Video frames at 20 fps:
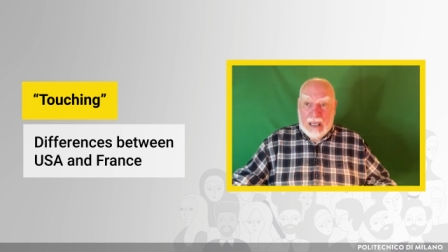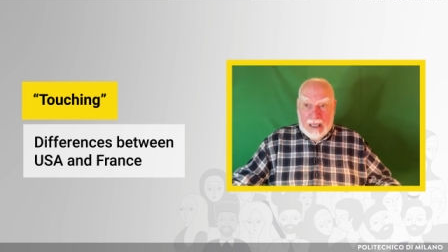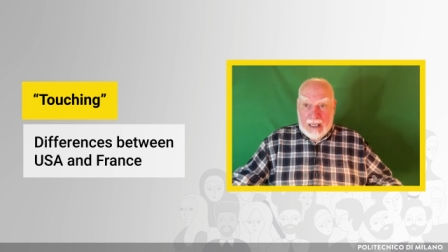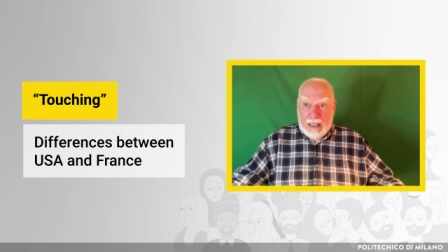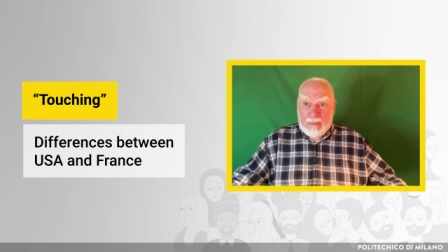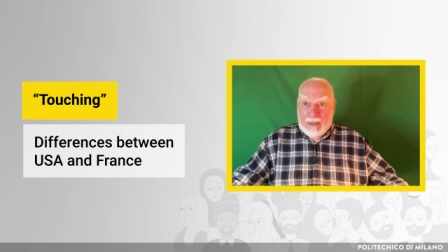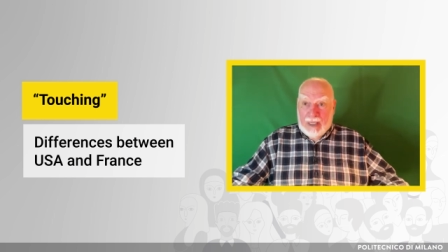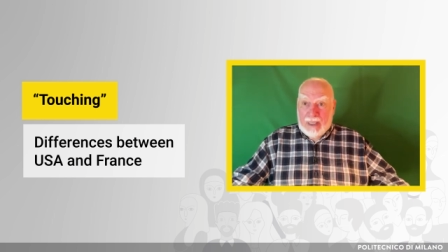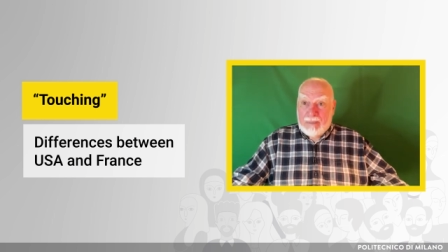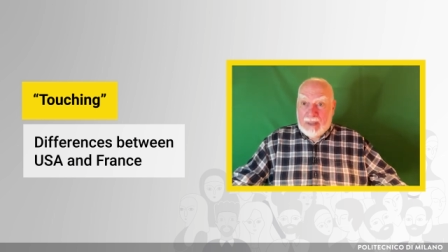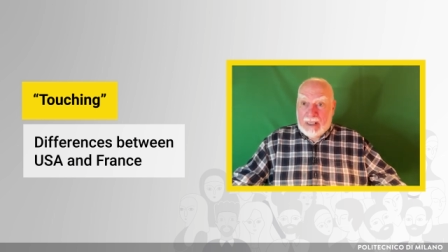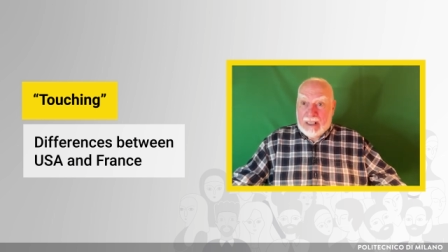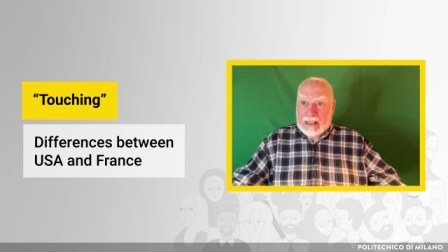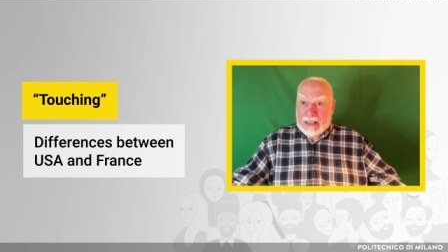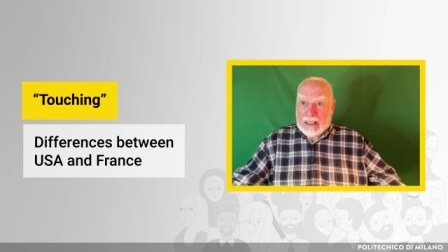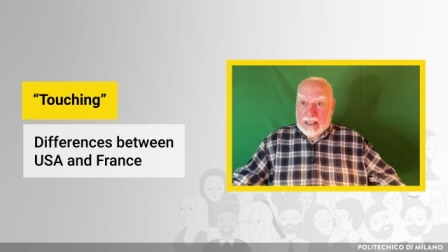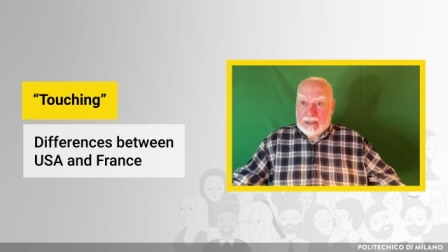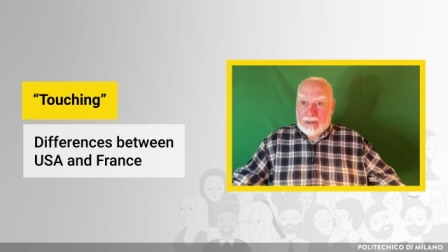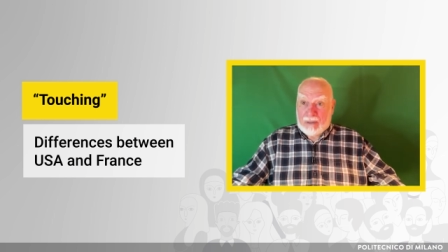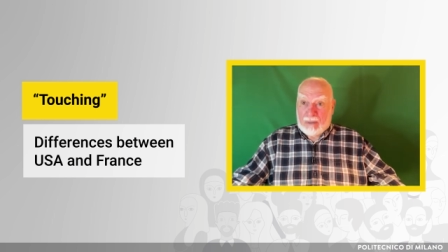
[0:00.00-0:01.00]
It might be
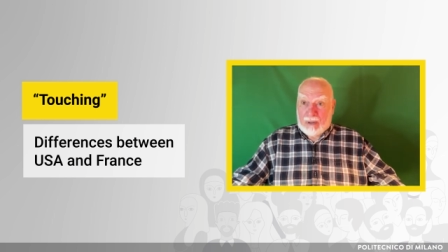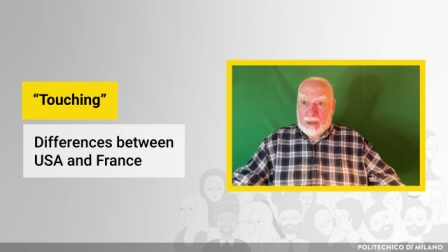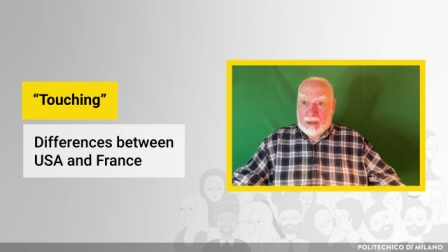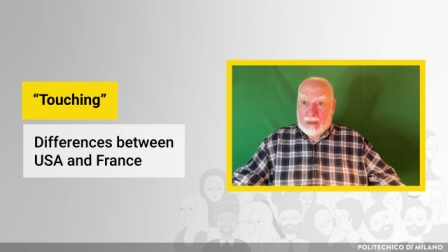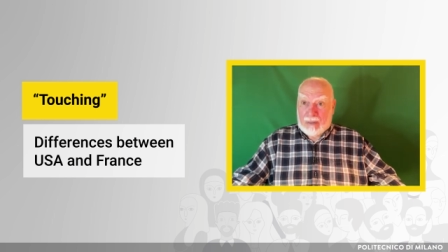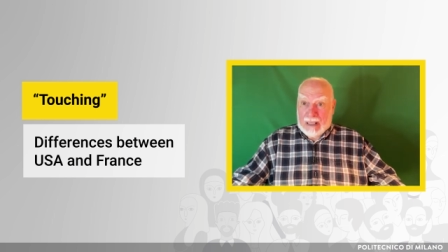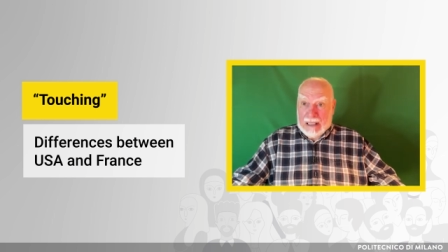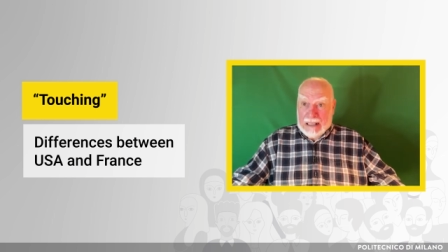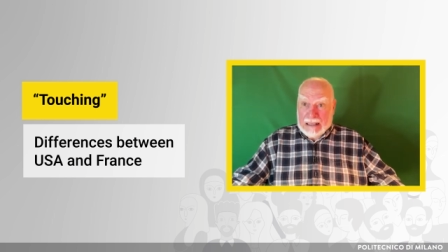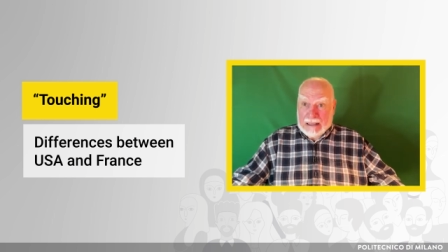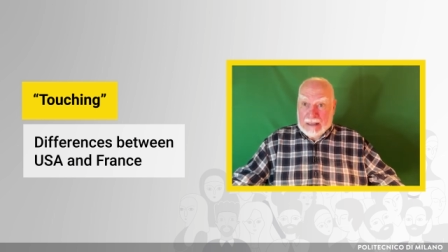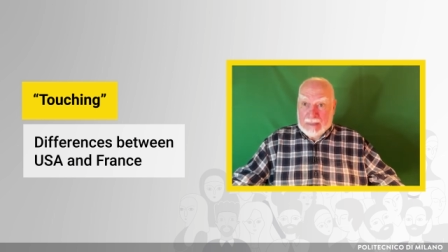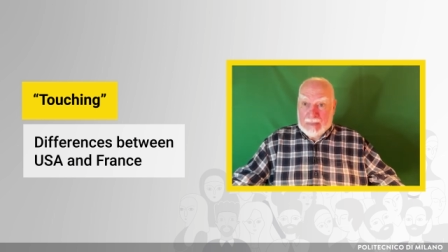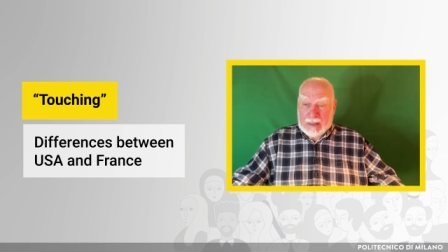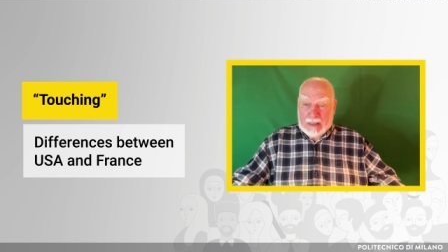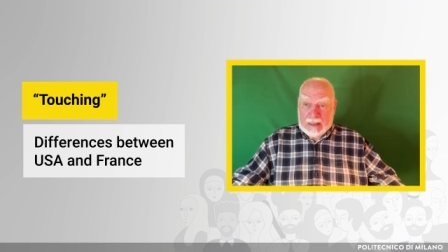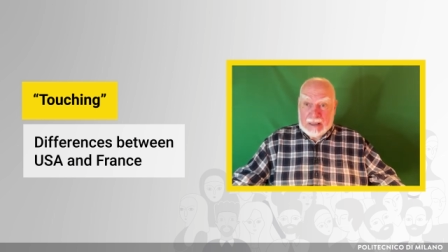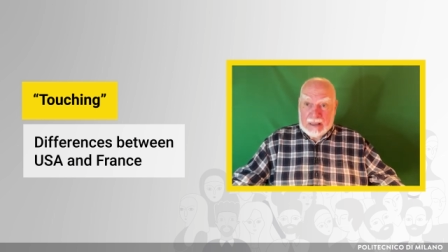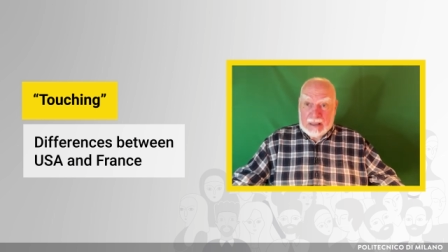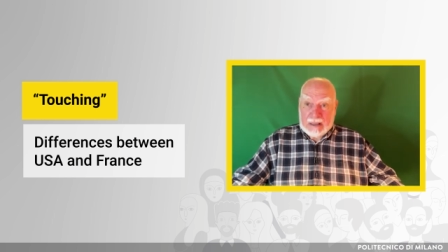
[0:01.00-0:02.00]
sexual
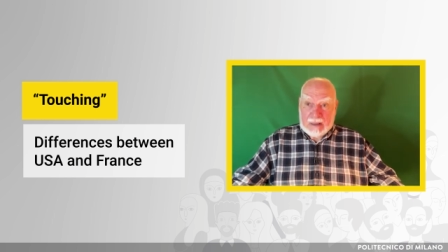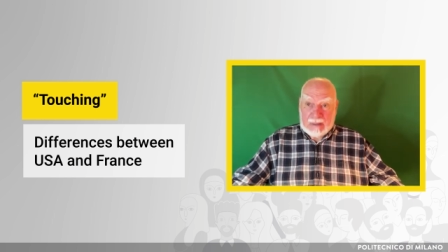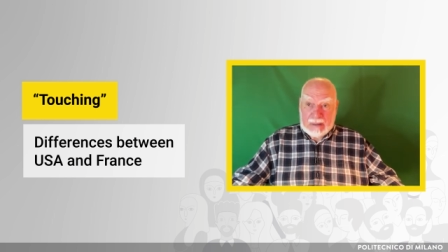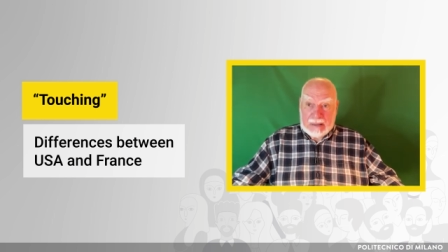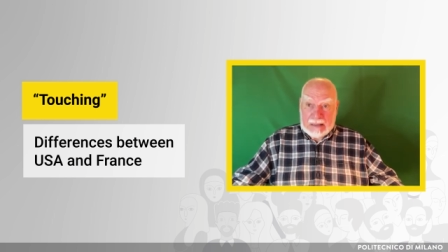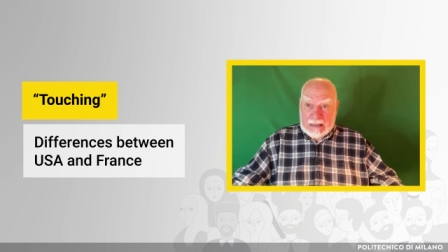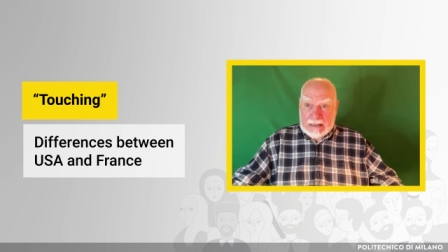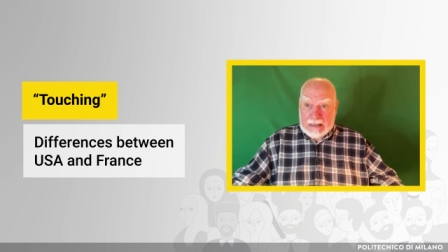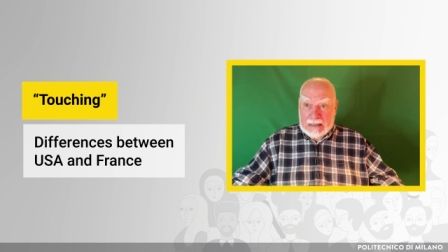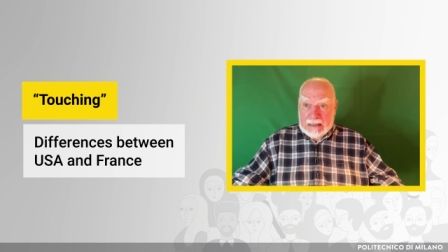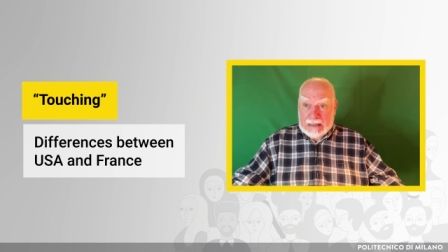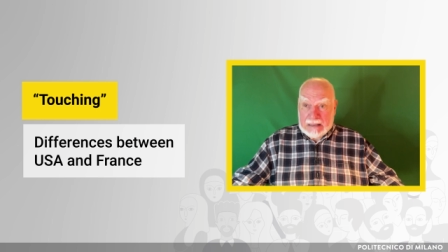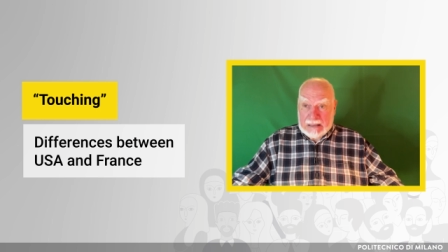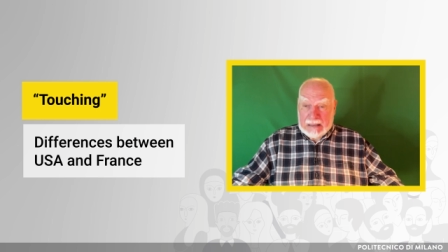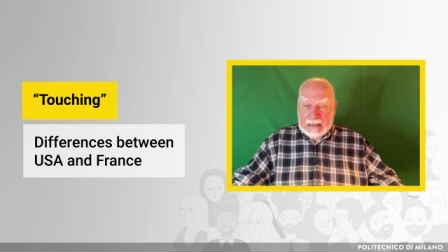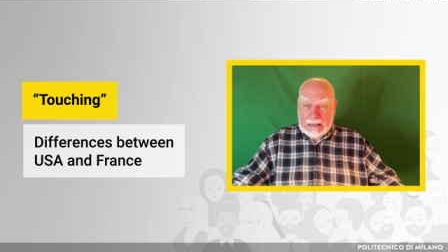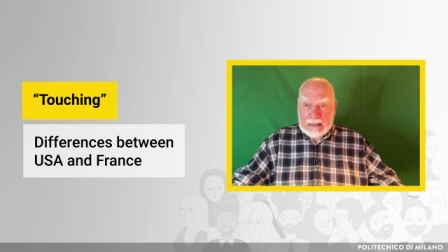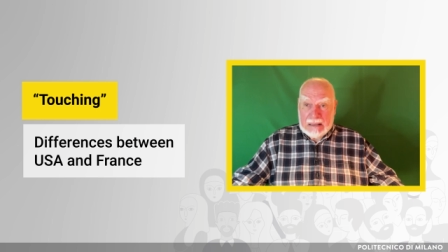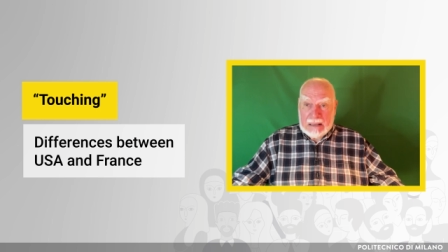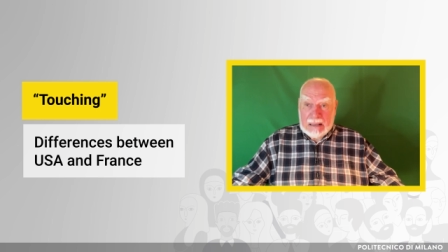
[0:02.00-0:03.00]
harassment, you know, this is
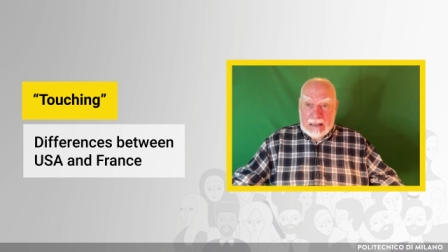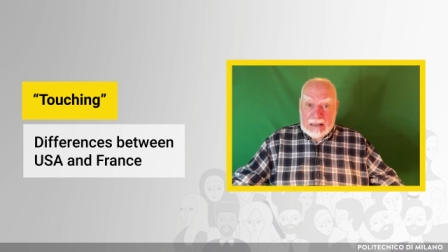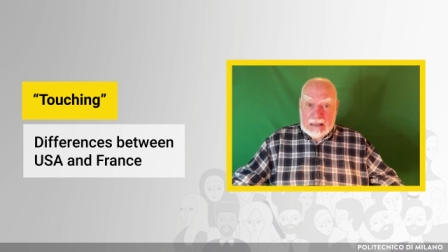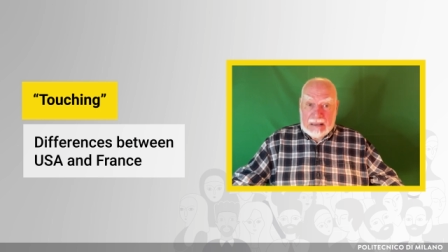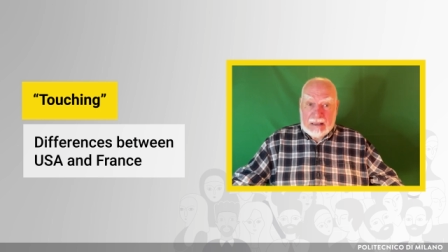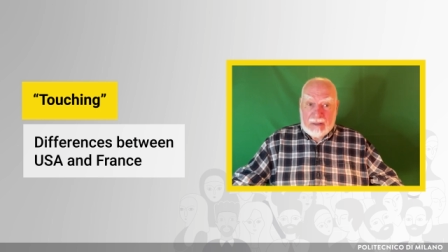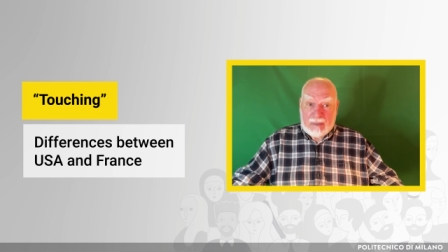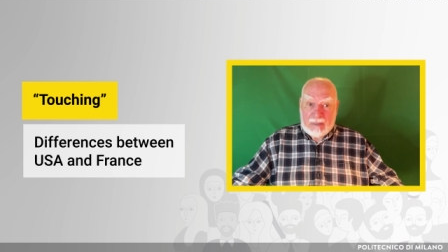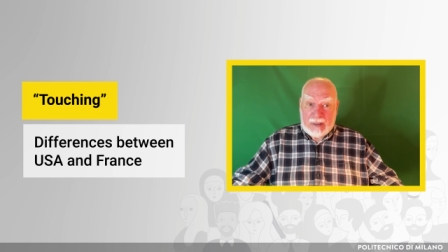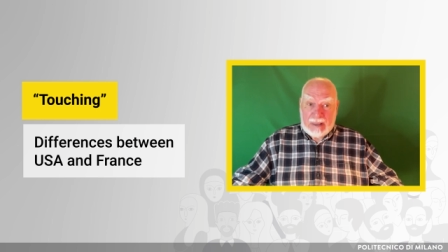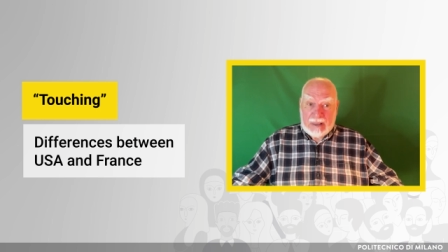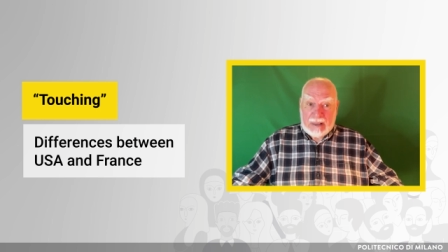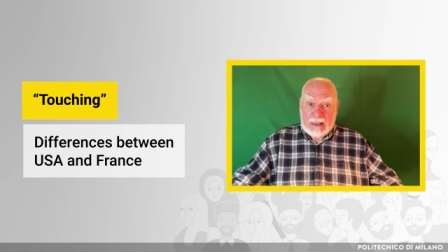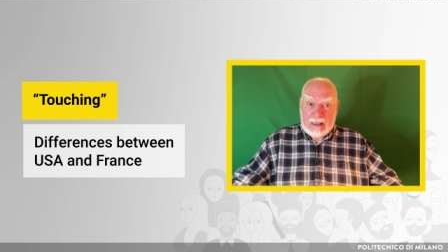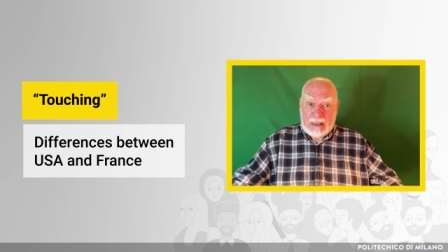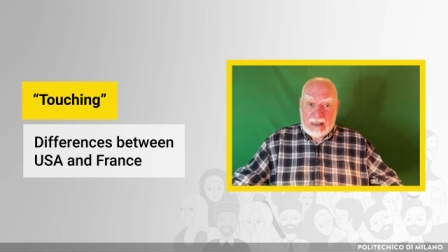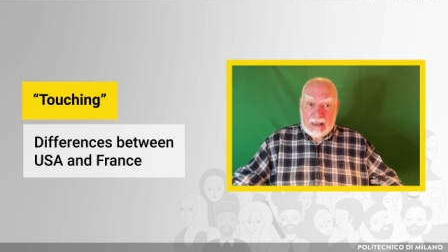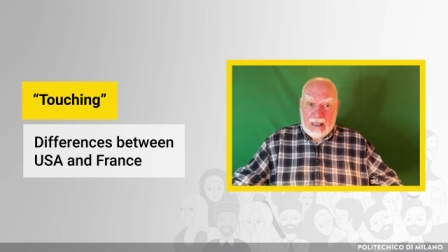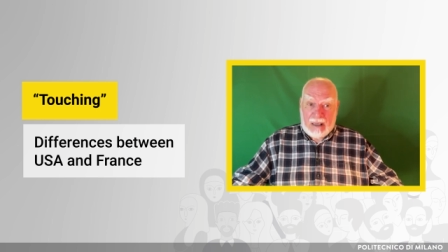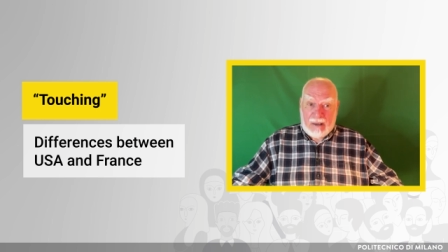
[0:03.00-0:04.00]
serious
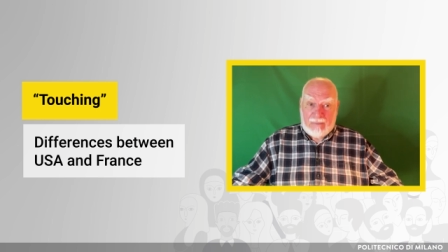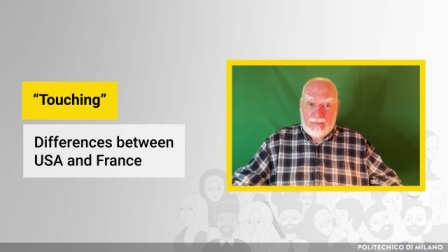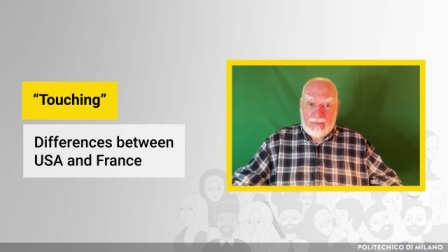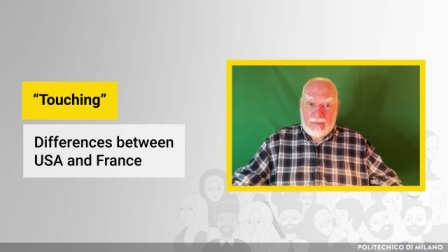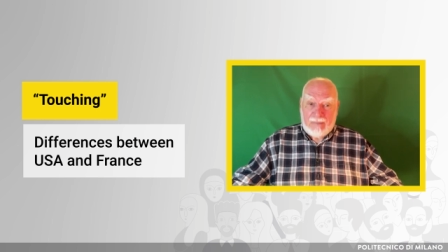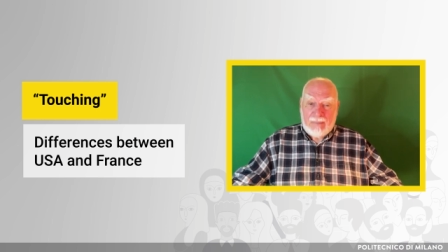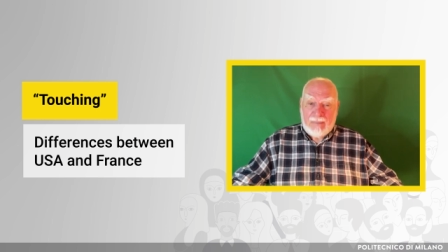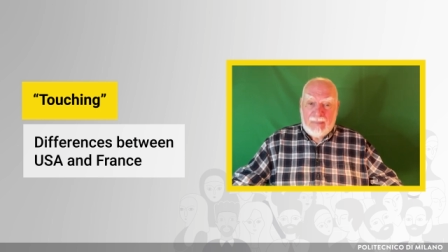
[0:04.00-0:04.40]
stuff.